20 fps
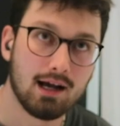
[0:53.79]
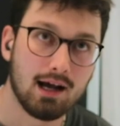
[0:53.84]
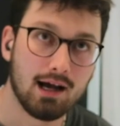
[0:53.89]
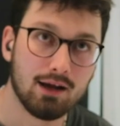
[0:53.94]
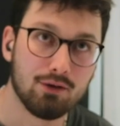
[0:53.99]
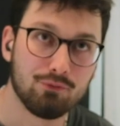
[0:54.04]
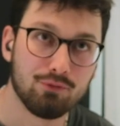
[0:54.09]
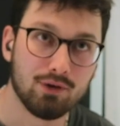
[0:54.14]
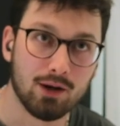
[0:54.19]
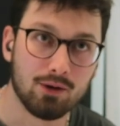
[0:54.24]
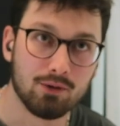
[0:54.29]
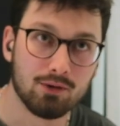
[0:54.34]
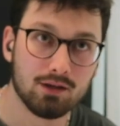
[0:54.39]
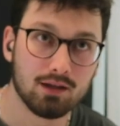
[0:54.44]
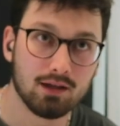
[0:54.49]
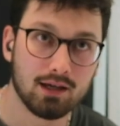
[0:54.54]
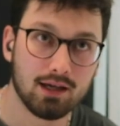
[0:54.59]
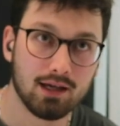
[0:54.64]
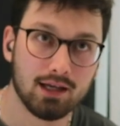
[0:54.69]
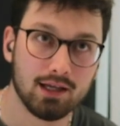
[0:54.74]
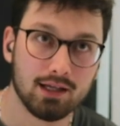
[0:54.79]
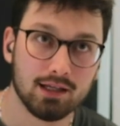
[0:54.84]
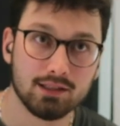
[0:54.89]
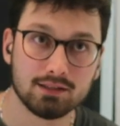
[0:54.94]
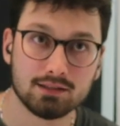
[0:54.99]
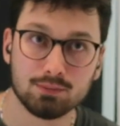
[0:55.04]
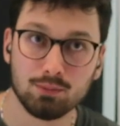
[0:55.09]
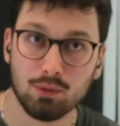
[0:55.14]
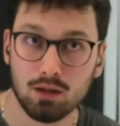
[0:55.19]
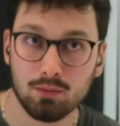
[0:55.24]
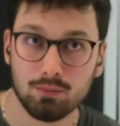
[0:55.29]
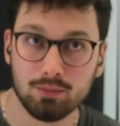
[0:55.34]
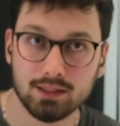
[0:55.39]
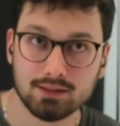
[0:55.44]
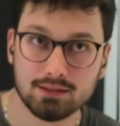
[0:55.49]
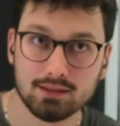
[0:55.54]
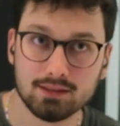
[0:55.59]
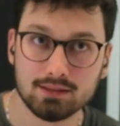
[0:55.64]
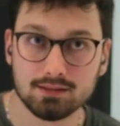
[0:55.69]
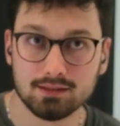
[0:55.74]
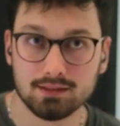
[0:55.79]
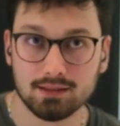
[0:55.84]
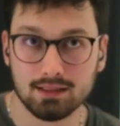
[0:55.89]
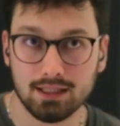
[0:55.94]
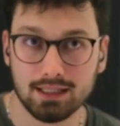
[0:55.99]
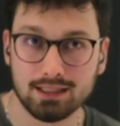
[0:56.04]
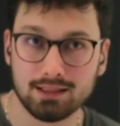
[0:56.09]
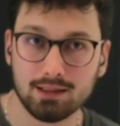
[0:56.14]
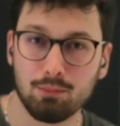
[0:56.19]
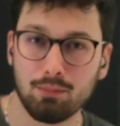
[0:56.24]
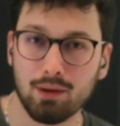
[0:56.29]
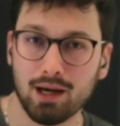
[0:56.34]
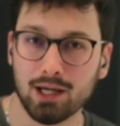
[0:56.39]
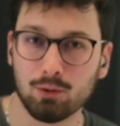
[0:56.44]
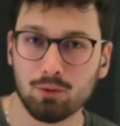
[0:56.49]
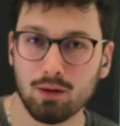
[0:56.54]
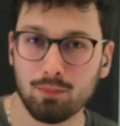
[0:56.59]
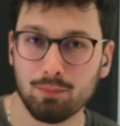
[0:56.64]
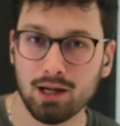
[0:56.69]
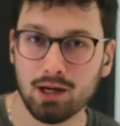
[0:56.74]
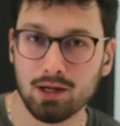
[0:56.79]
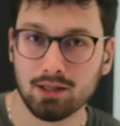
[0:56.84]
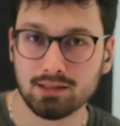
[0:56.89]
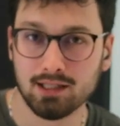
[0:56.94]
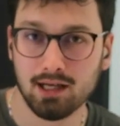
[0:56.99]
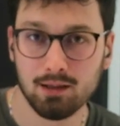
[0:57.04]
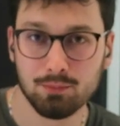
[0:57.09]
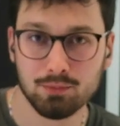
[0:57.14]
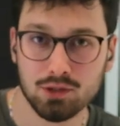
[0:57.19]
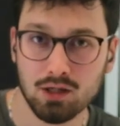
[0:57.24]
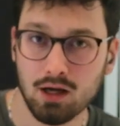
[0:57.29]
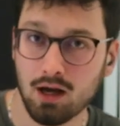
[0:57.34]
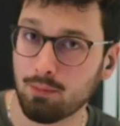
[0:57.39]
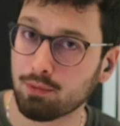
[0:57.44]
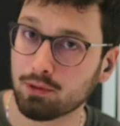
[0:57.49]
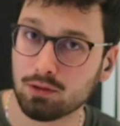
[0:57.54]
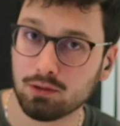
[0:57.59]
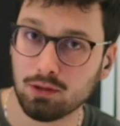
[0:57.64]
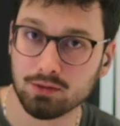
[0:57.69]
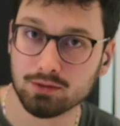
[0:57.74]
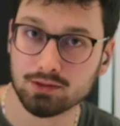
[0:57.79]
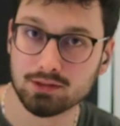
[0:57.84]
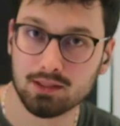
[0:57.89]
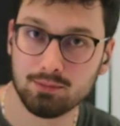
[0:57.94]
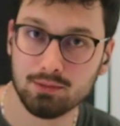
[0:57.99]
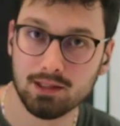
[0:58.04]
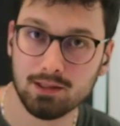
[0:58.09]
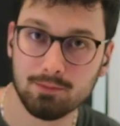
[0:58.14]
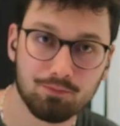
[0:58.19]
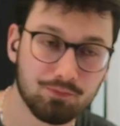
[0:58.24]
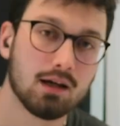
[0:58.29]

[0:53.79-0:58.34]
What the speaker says: I found a small business, like a bike repair type shop close to me.